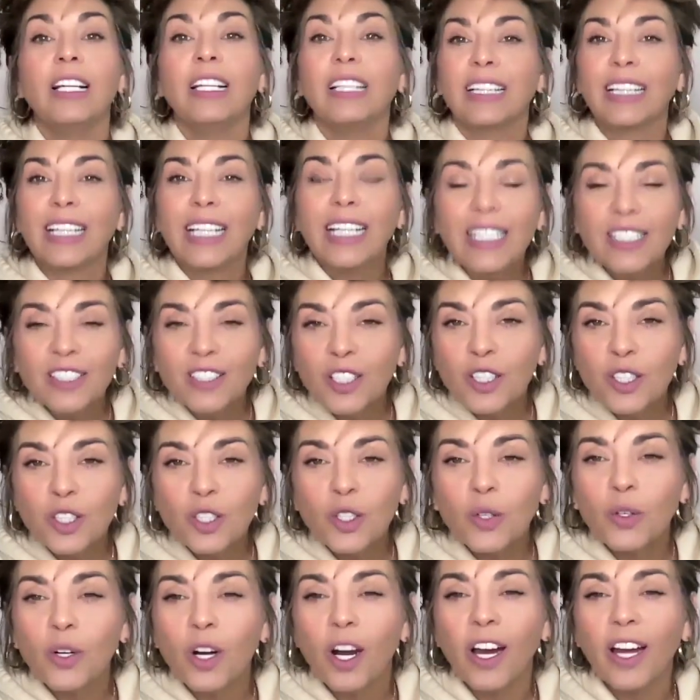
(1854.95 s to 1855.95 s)
Lisa's
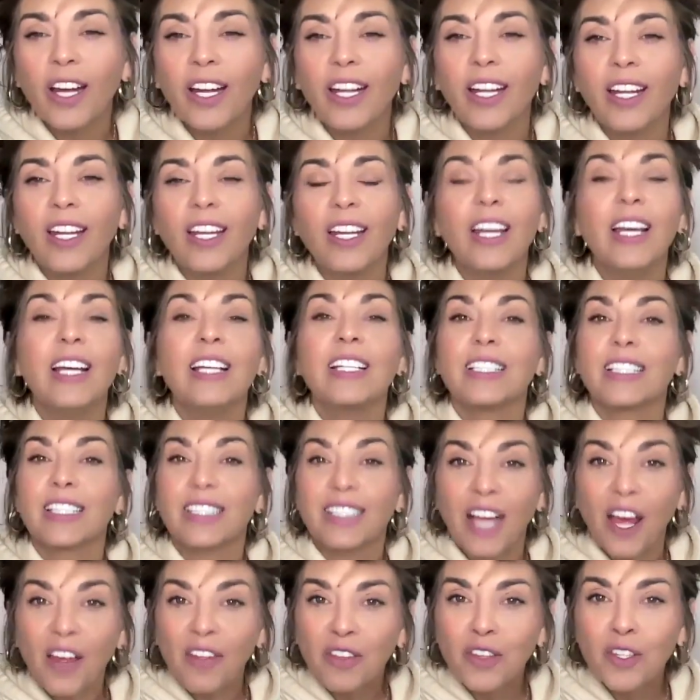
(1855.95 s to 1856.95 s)
crying,
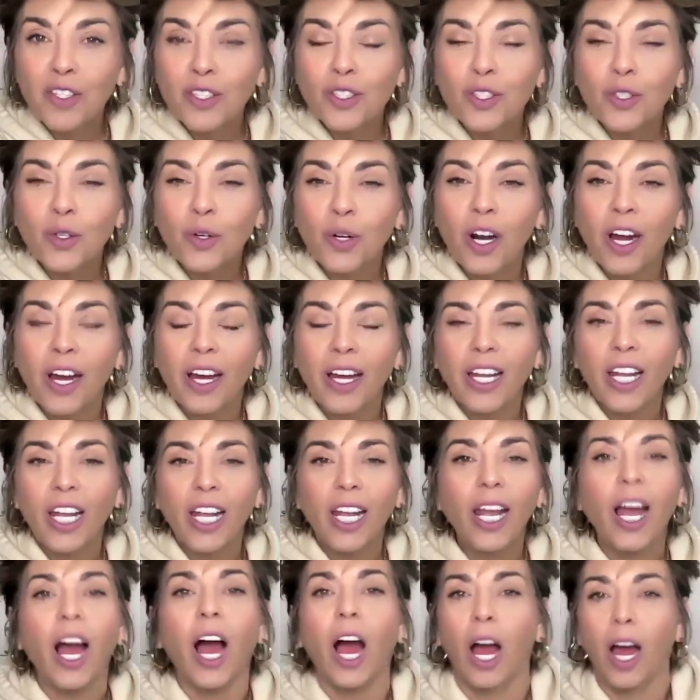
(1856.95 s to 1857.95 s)
Seth is
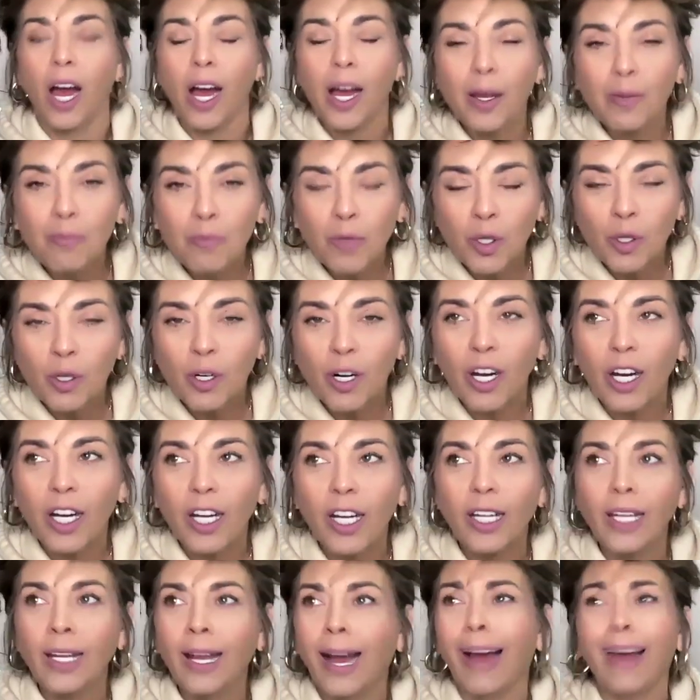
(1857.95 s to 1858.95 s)
crying, I'm
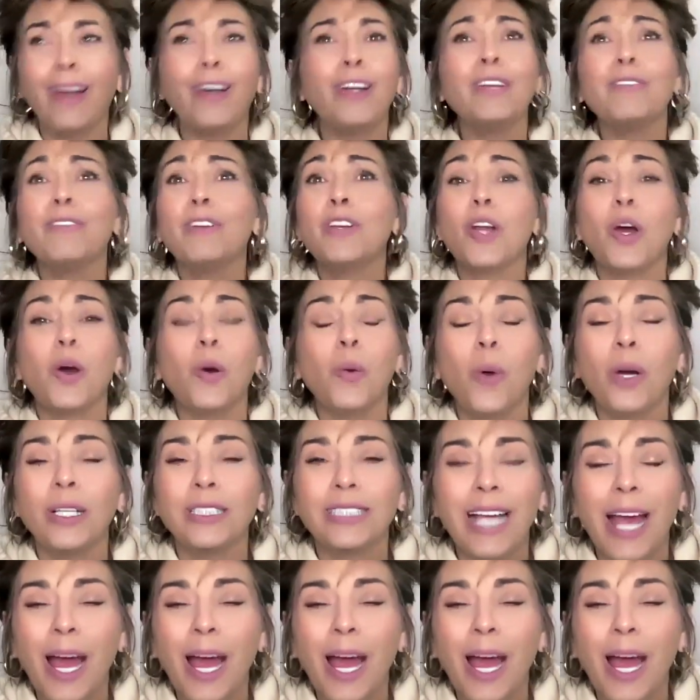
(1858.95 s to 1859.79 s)
crying. I don't even know what's